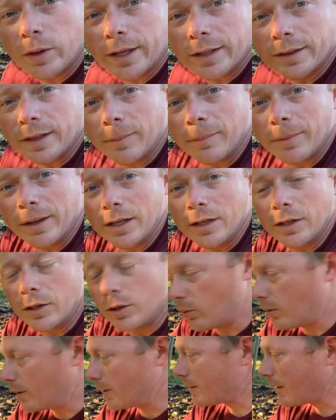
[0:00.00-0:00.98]
Them
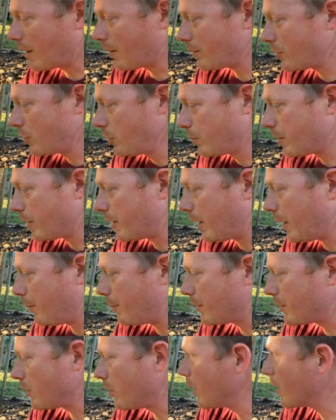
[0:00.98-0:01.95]
into it. It's not super deep,
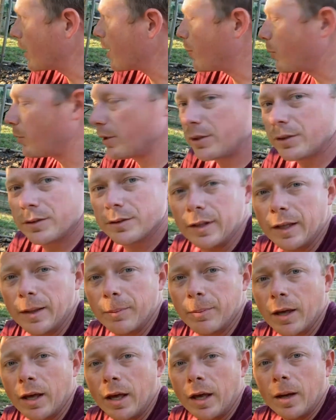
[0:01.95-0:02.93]
it's only a couple inches deep,
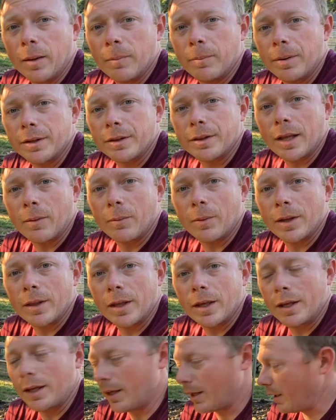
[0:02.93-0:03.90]
but that way they
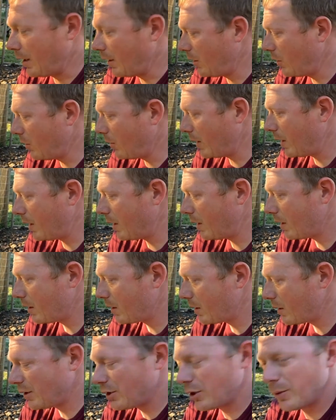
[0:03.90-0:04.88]
can get into it.
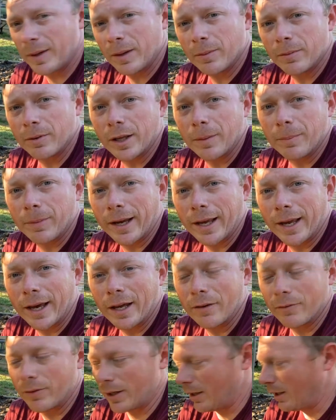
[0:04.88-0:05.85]
They should be able to get back out
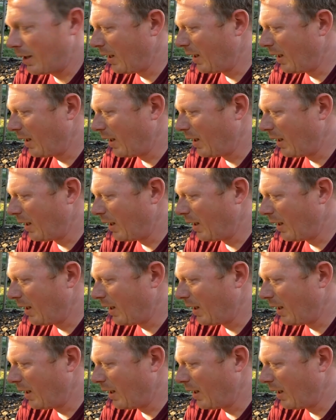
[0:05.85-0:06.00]
of it.